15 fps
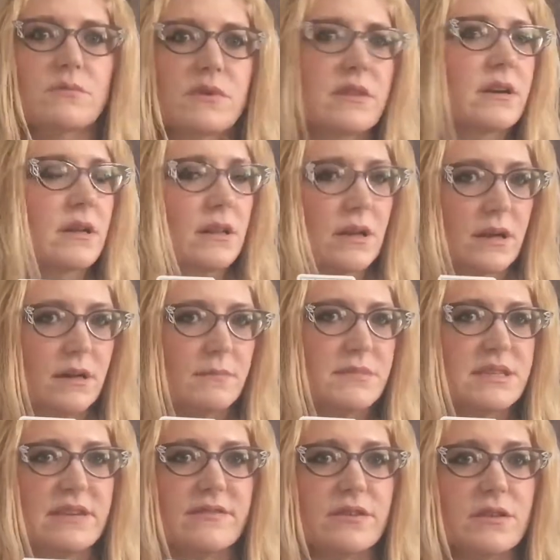with clubs,
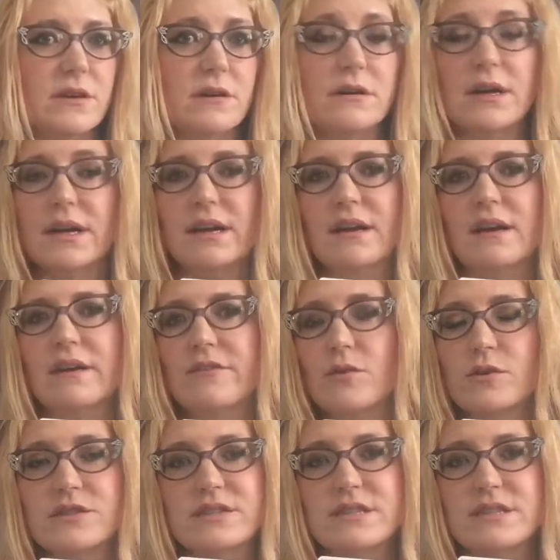even though of course,